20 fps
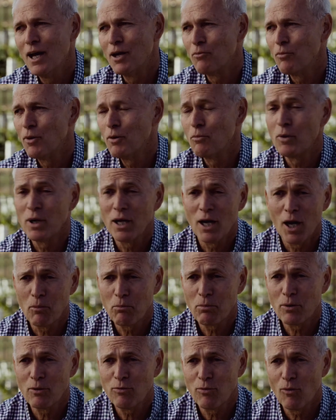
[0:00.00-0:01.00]
and when we
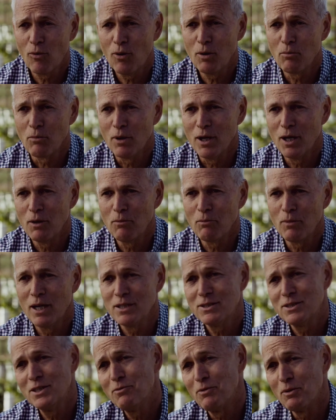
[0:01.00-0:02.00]
outperform them,
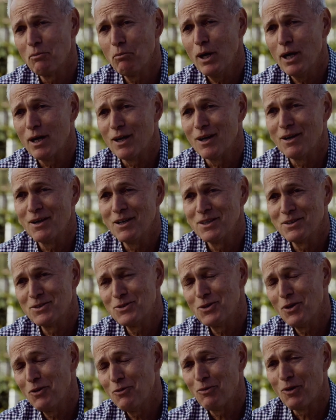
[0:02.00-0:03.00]
that's even better. And
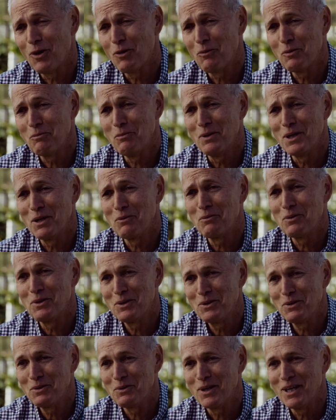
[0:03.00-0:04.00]
so far, we've been able
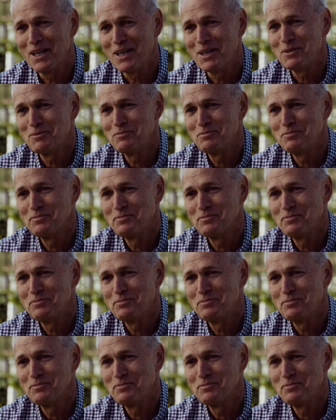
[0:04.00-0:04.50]
to do that.